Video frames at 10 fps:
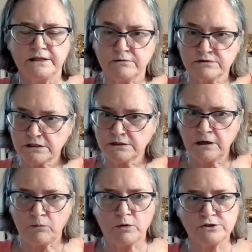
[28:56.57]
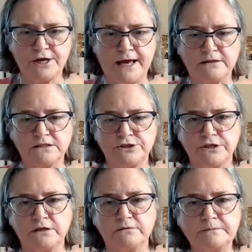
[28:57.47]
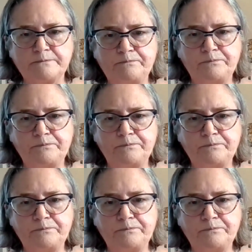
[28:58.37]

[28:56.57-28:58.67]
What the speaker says: that was a little more challenging,